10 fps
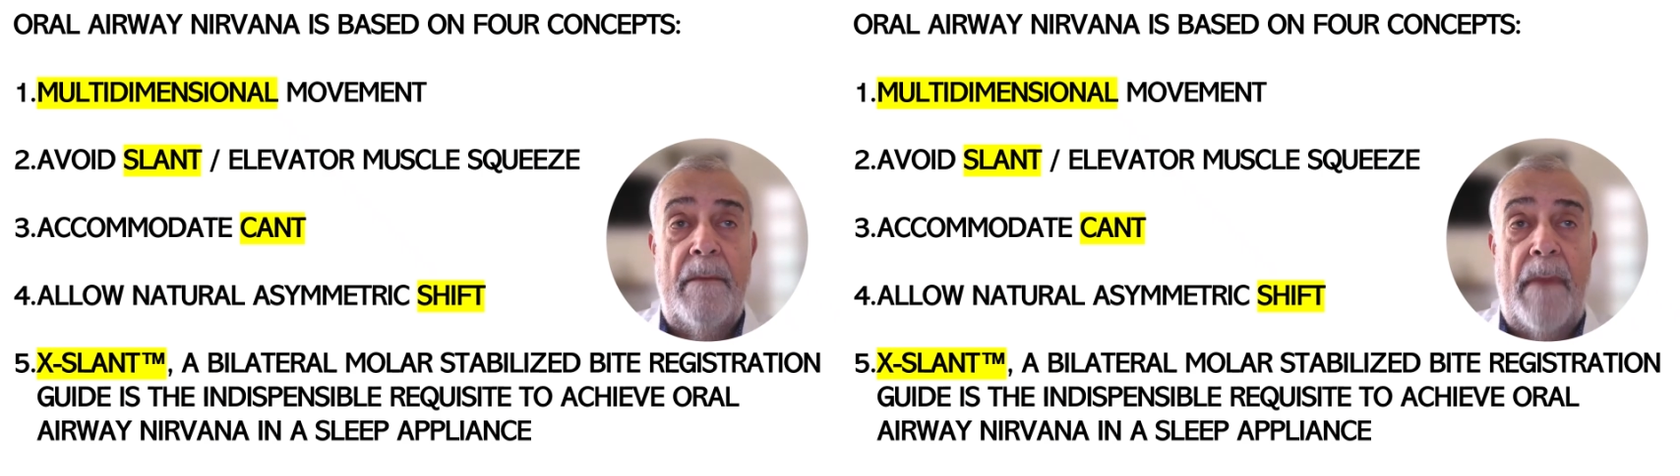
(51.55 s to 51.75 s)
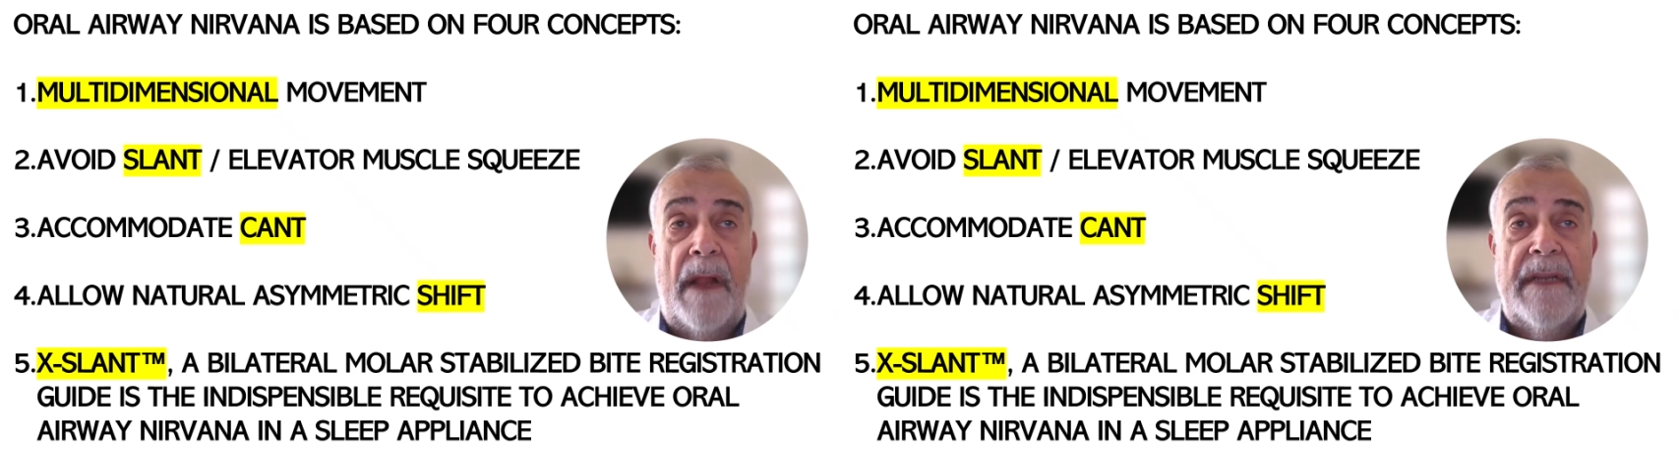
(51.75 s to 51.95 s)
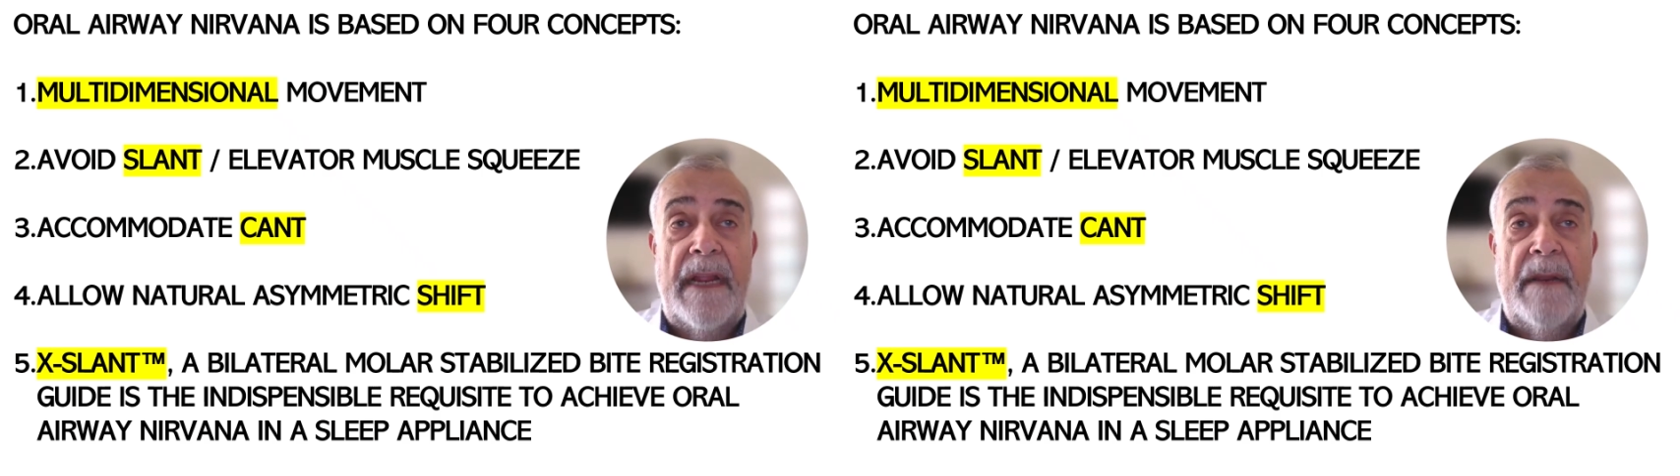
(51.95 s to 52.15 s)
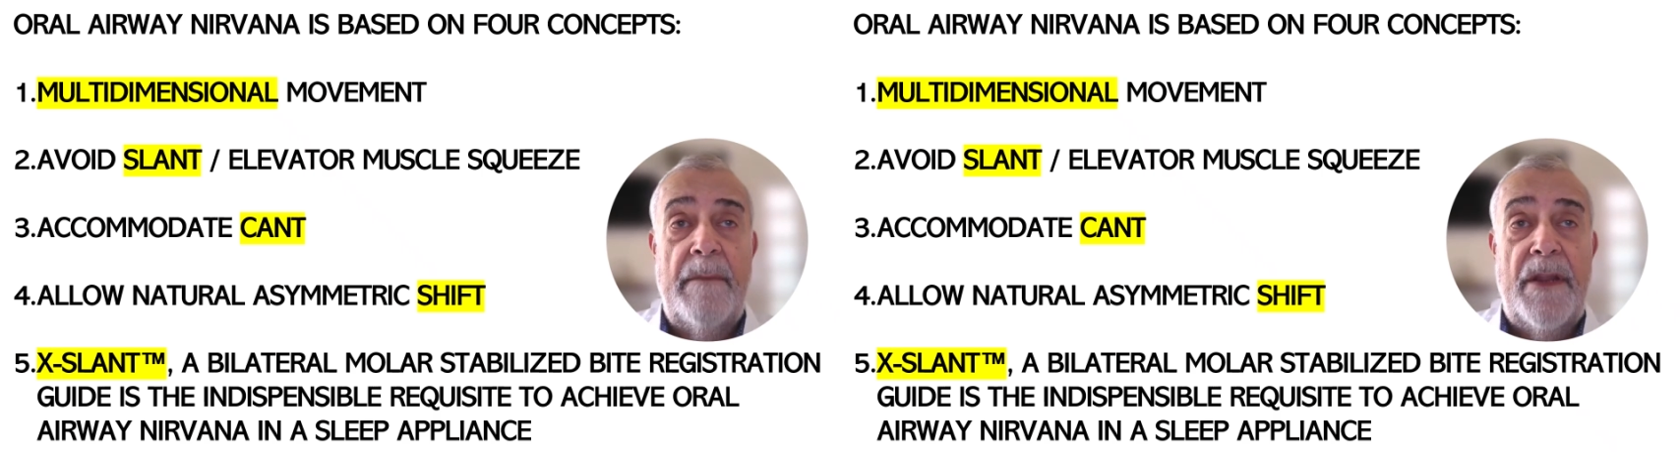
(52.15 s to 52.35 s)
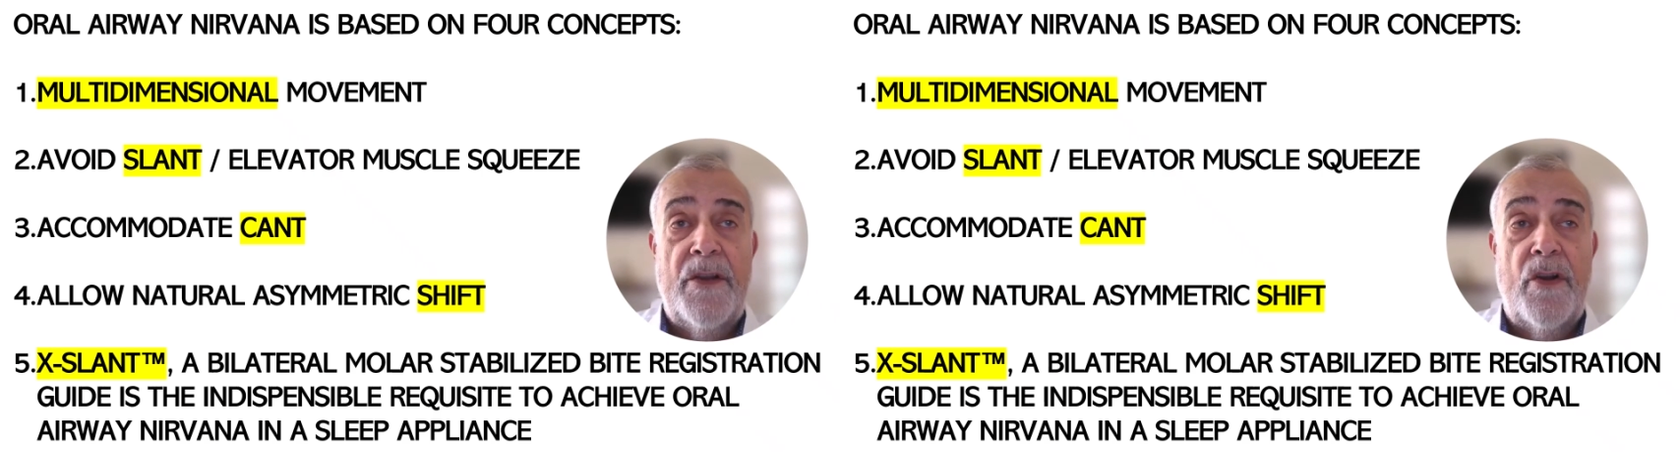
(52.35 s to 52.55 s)

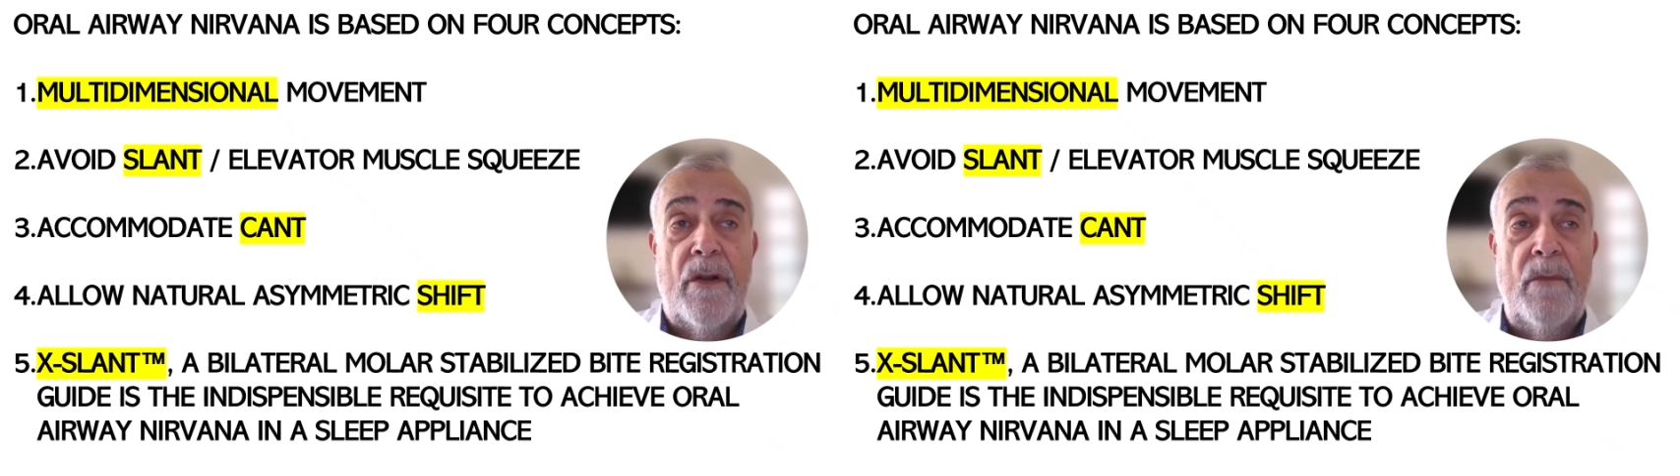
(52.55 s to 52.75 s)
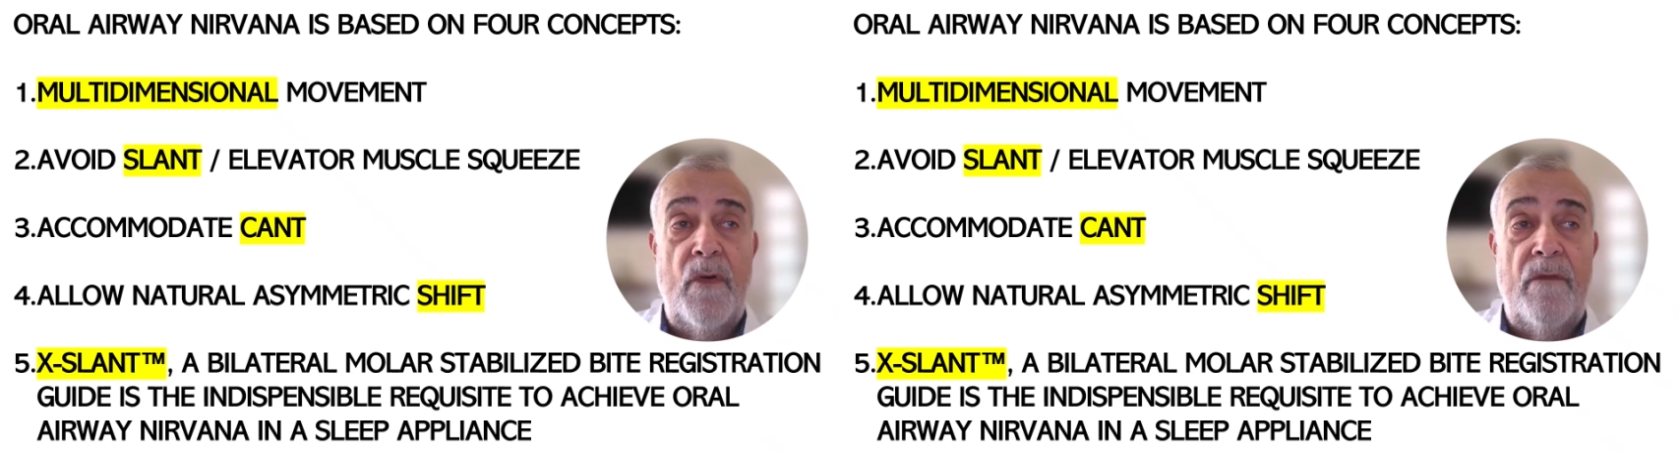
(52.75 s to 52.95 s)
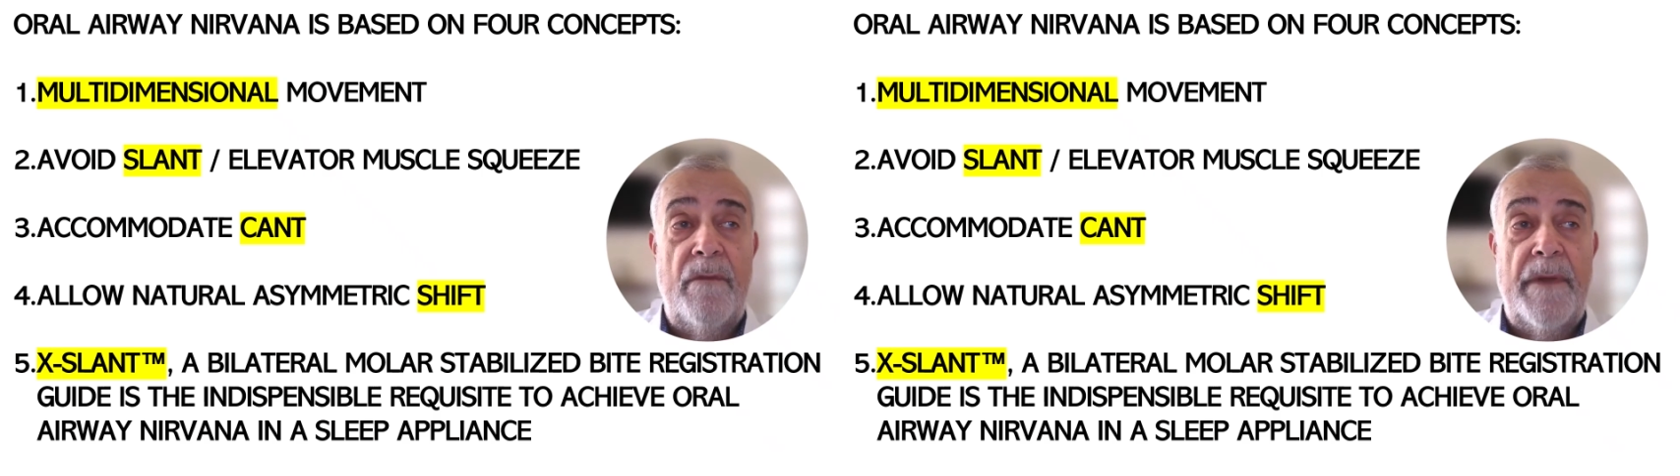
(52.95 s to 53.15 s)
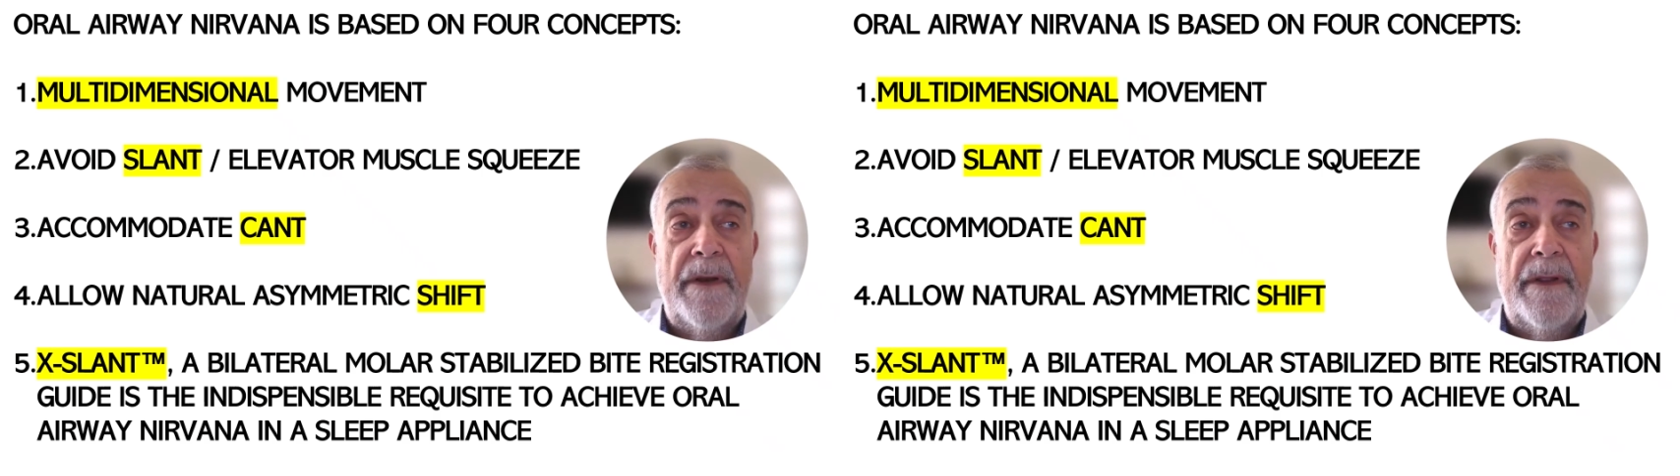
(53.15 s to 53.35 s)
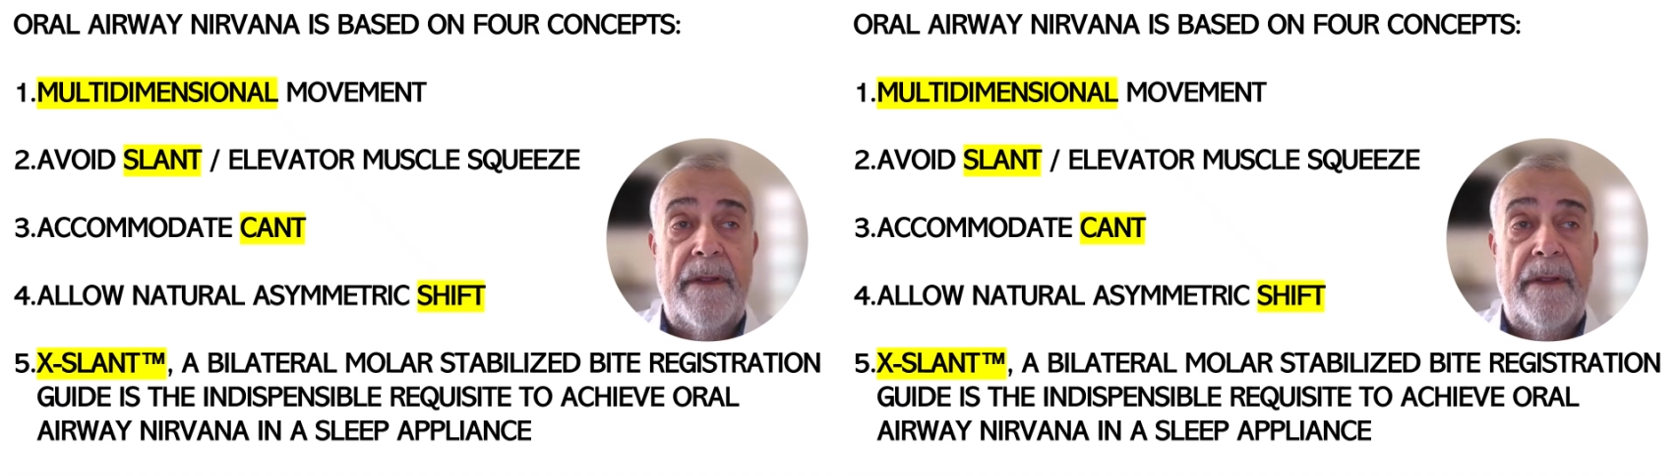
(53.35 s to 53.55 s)
multidimensional movement,